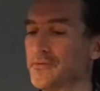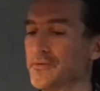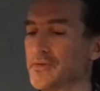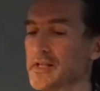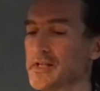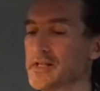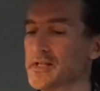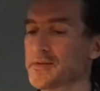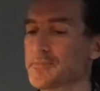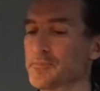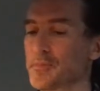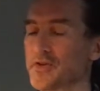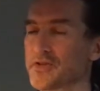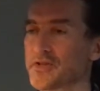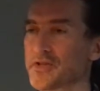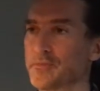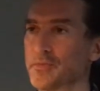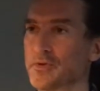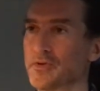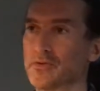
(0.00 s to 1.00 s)
if these
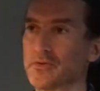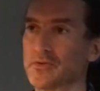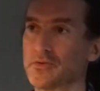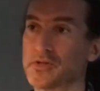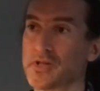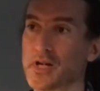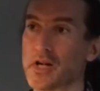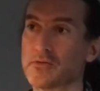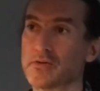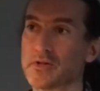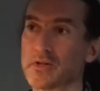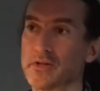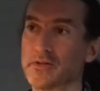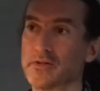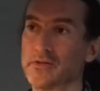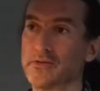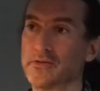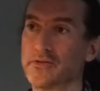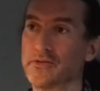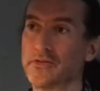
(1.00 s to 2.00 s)
Possible
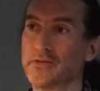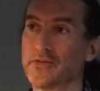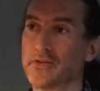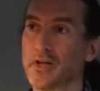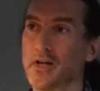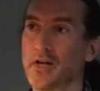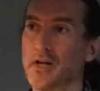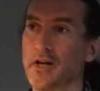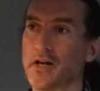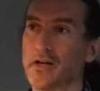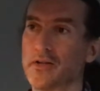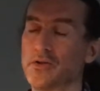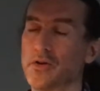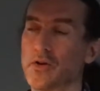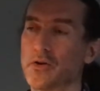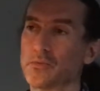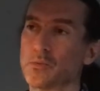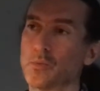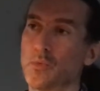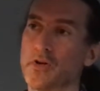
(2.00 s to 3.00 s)
tokens are
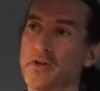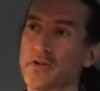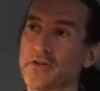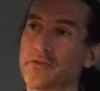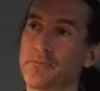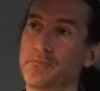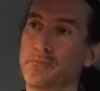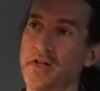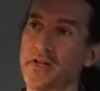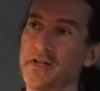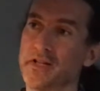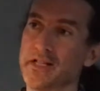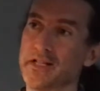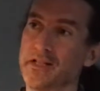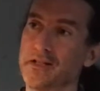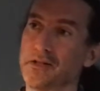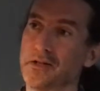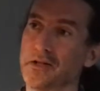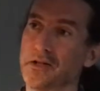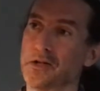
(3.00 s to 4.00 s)
not worth
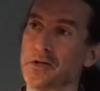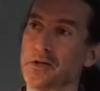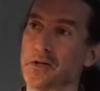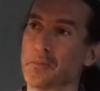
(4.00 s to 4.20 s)
money,